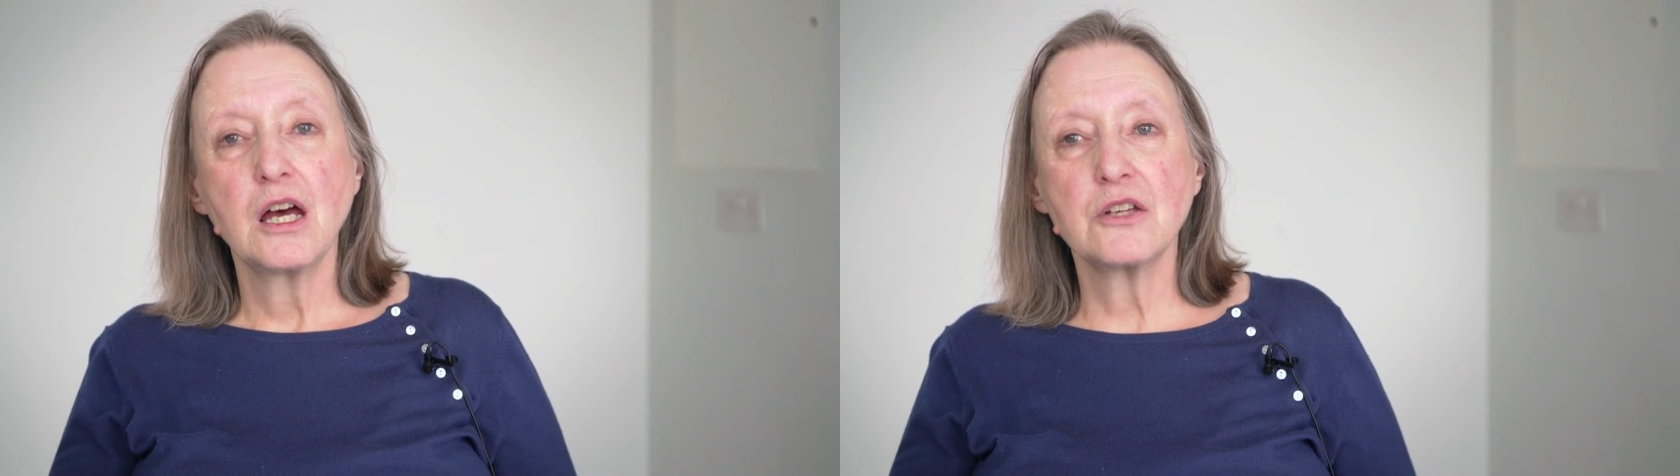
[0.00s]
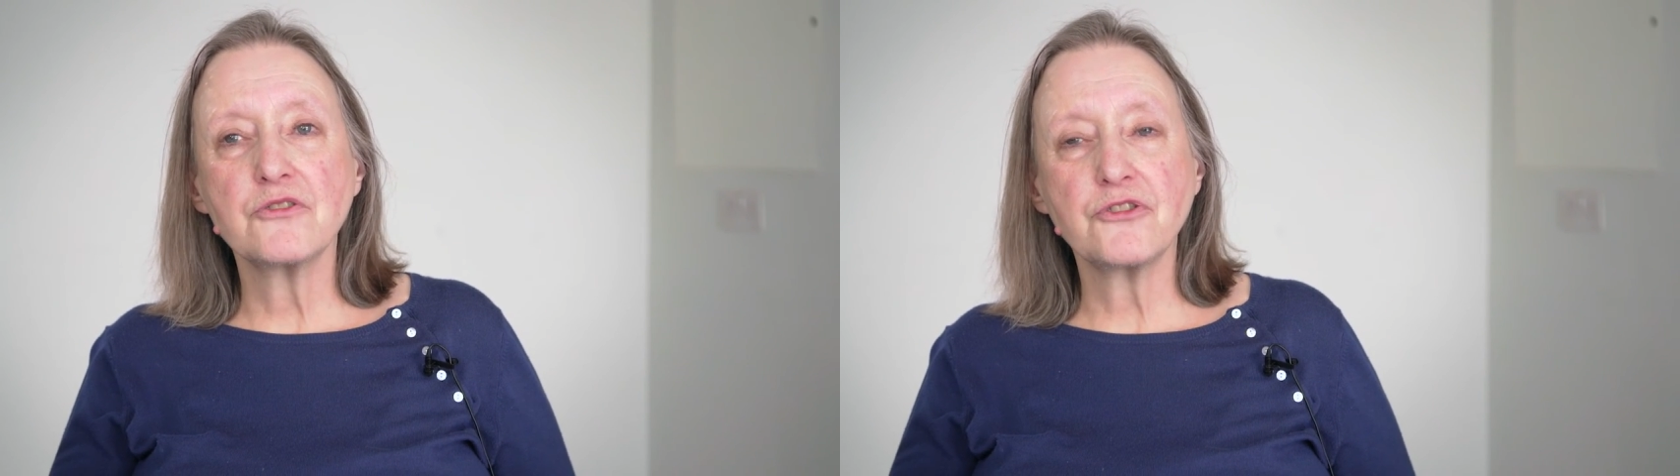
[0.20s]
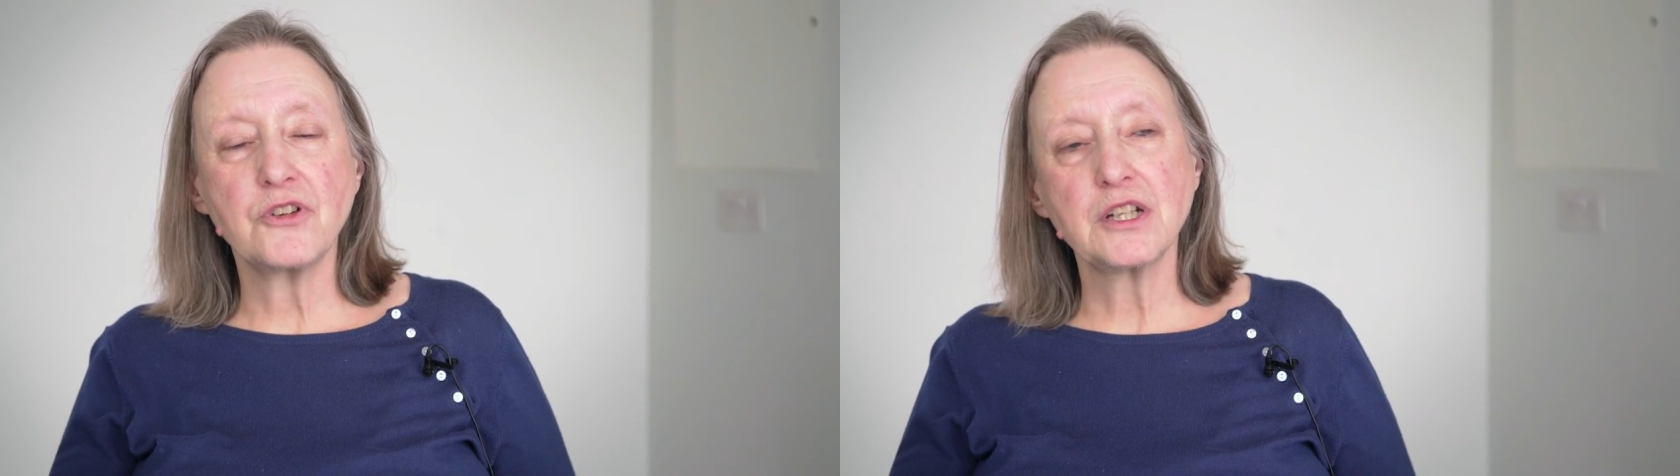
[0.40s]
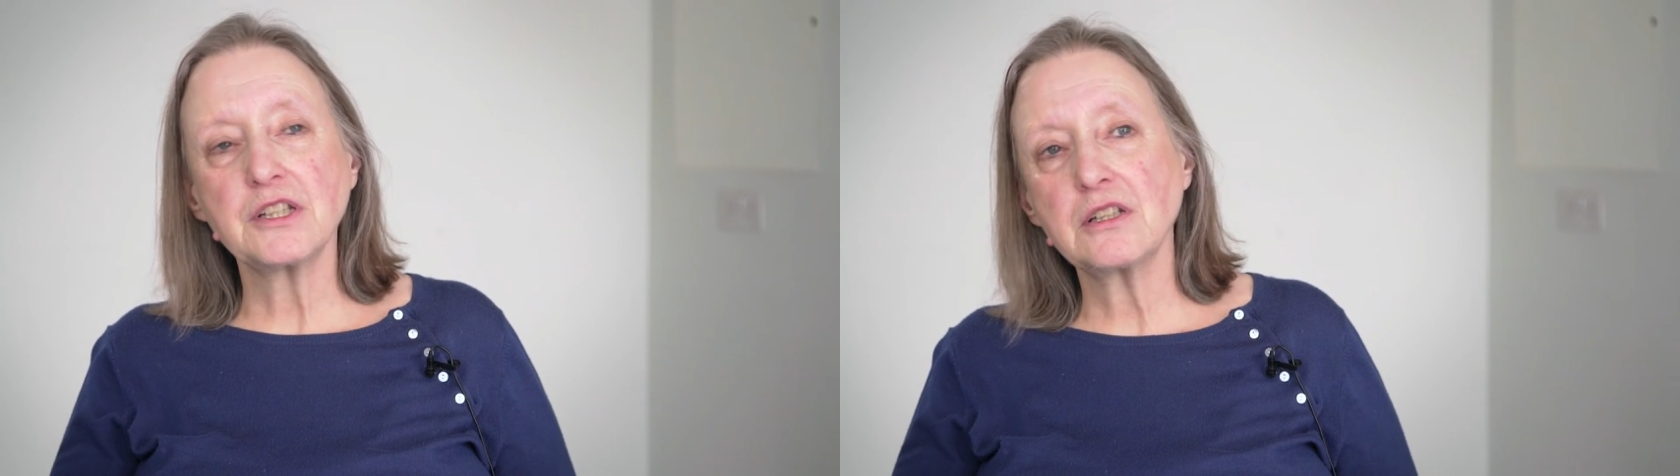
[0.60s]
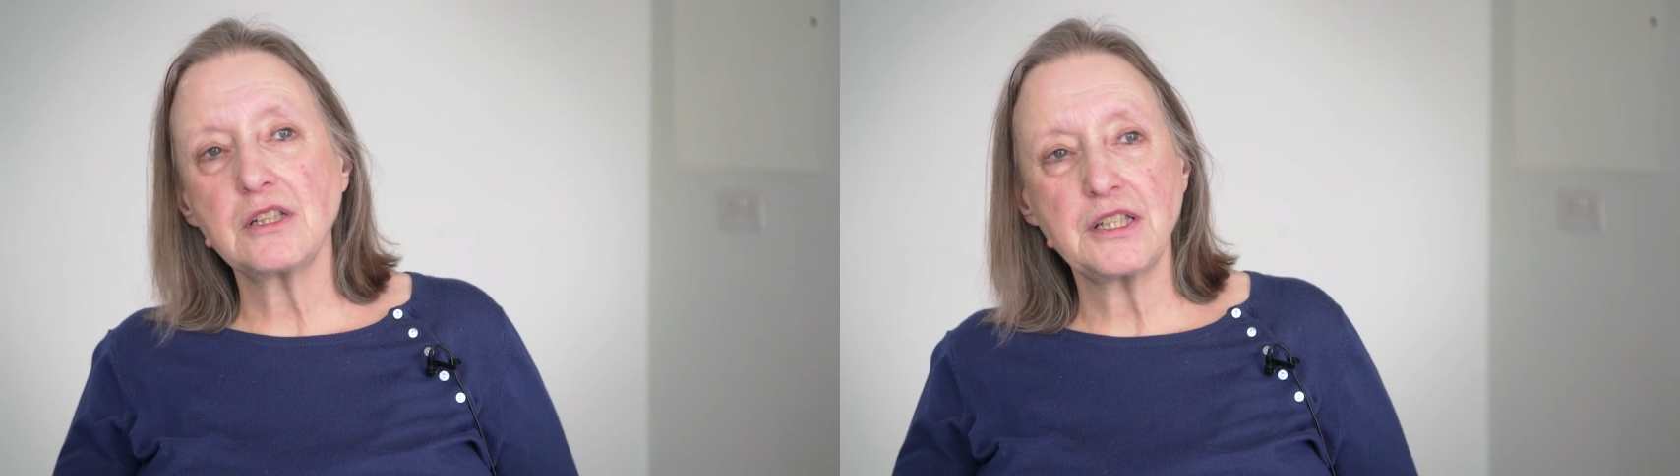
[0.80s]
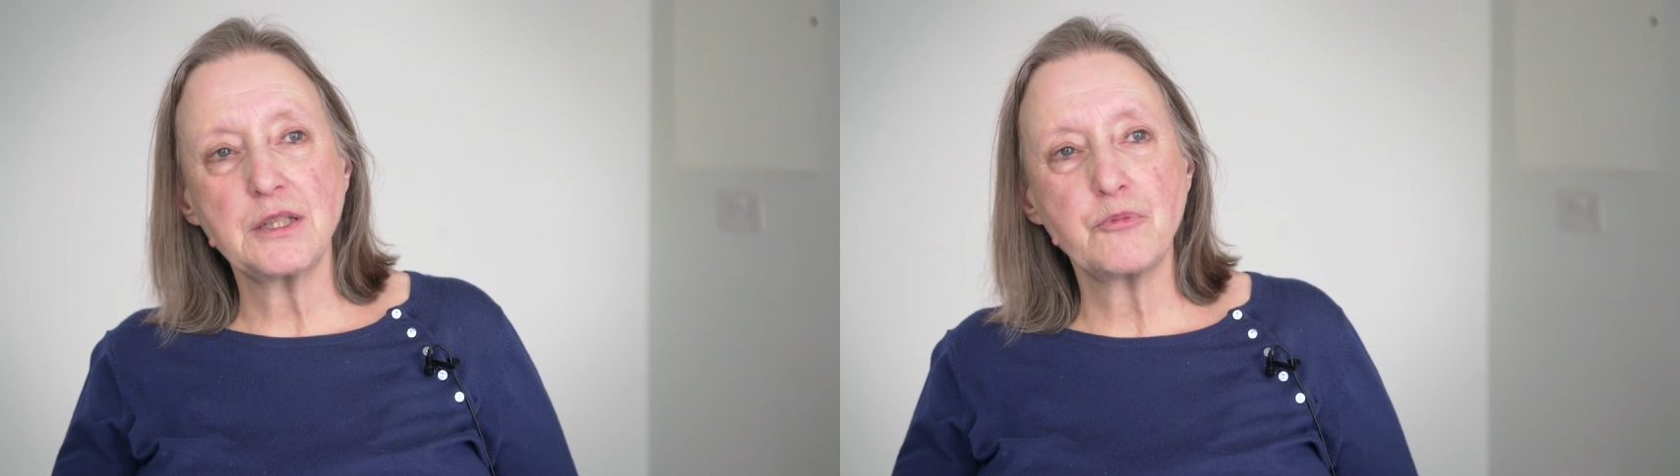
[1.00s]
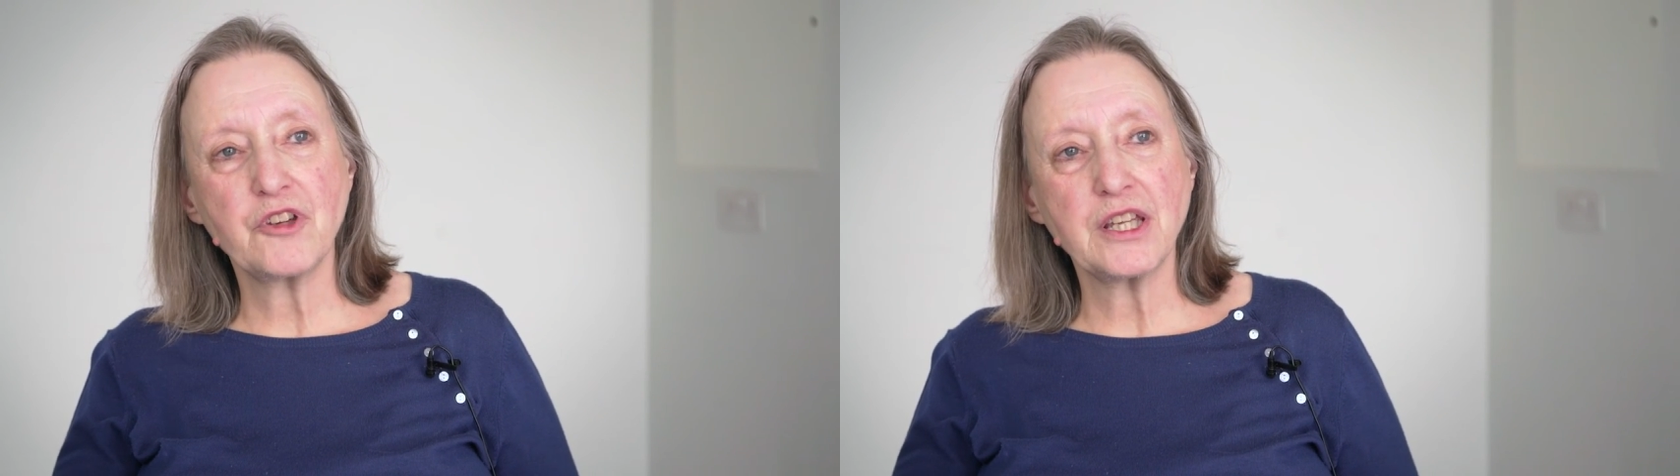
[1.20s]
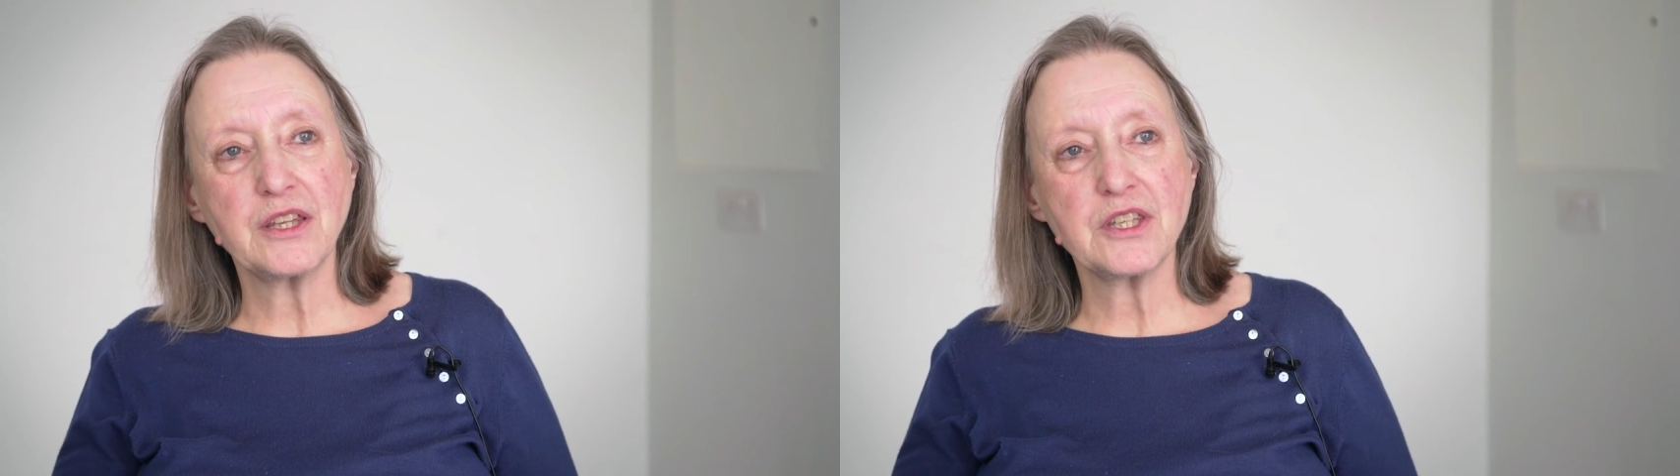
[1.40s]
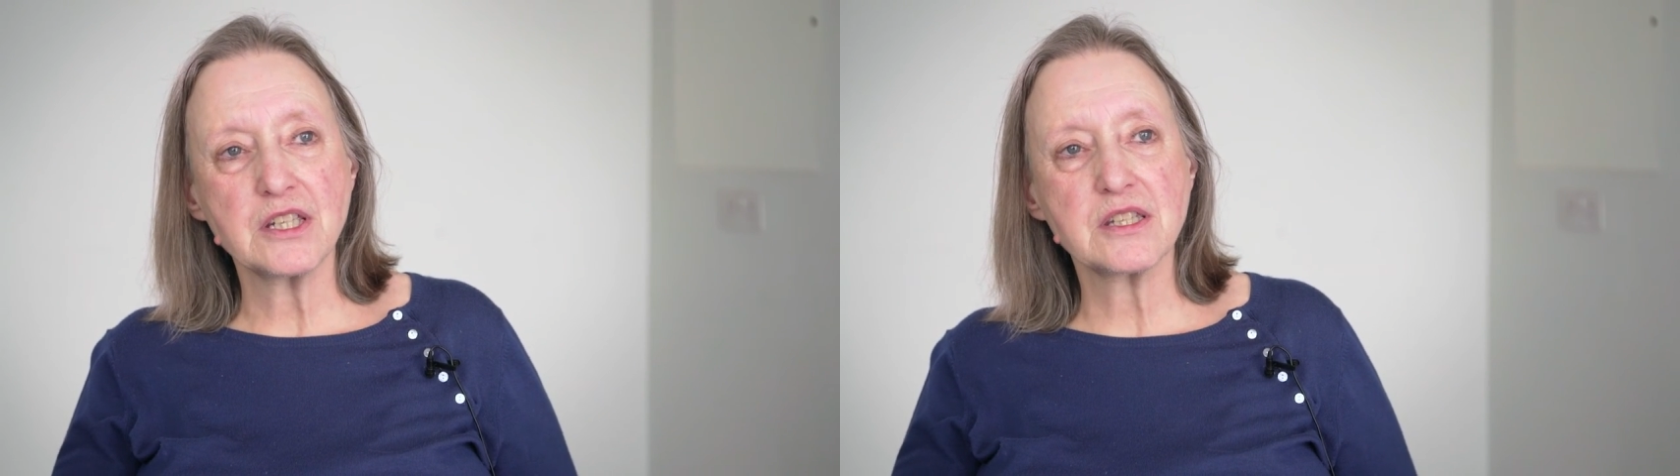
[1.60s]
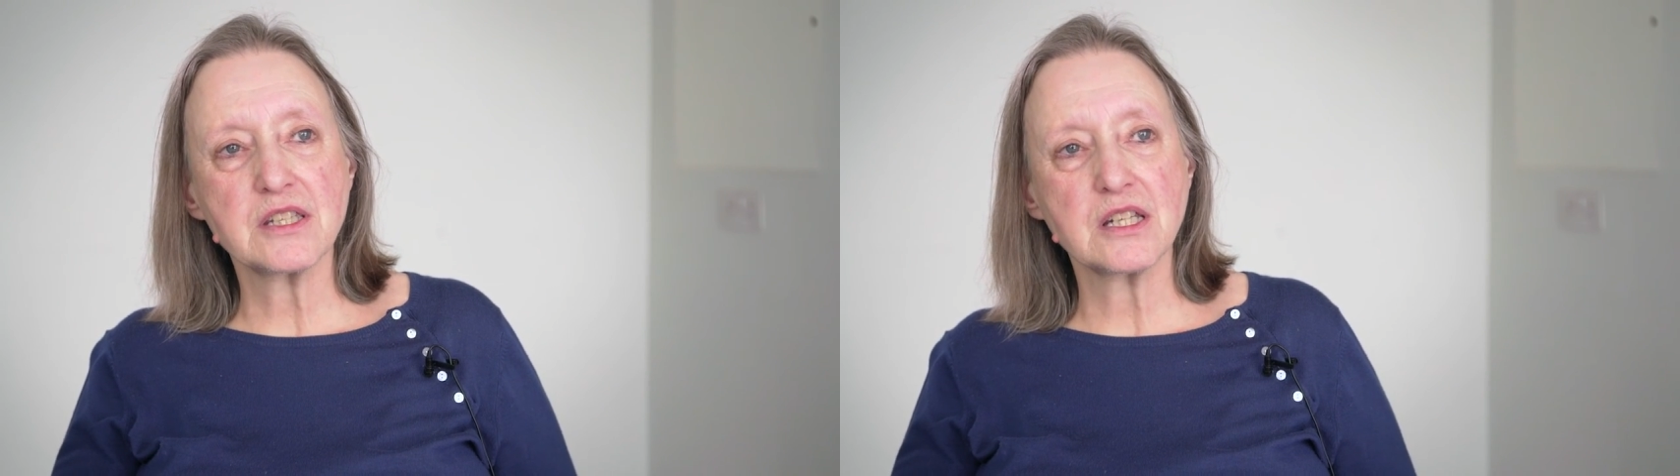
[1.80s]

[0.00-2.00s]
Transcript: And finally, bringing things